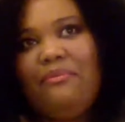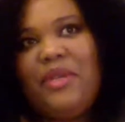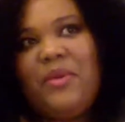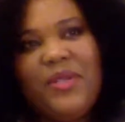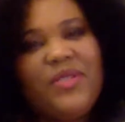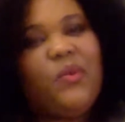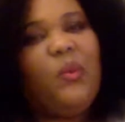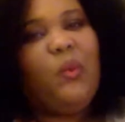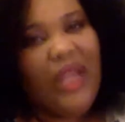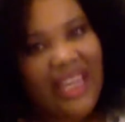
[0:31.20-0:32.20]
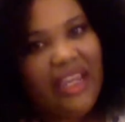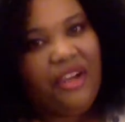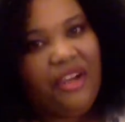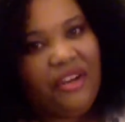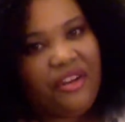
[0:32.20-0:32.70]
it was
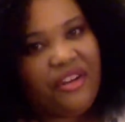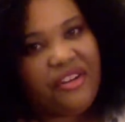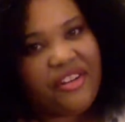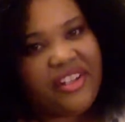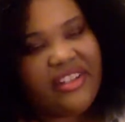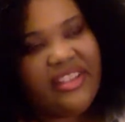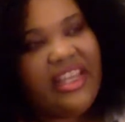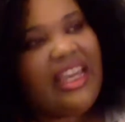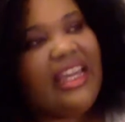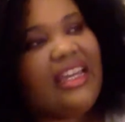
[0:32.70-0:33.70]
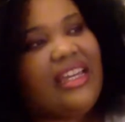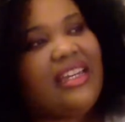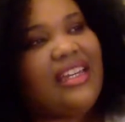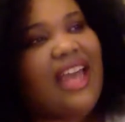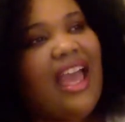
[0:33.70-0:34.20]
weird. Like,
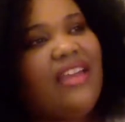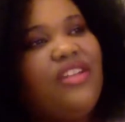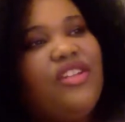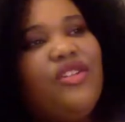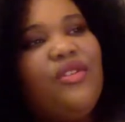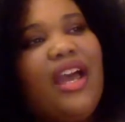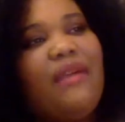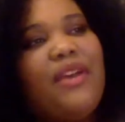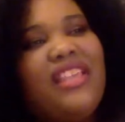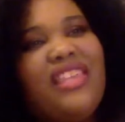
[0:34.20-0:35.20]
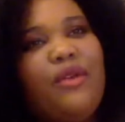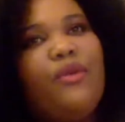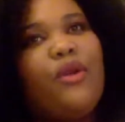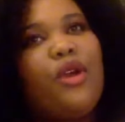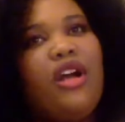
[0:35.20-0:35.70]
I bet they
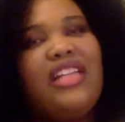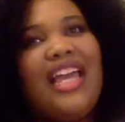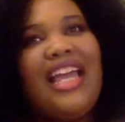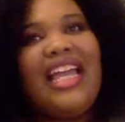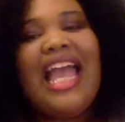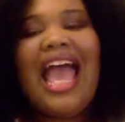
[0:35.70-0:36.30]
were all like,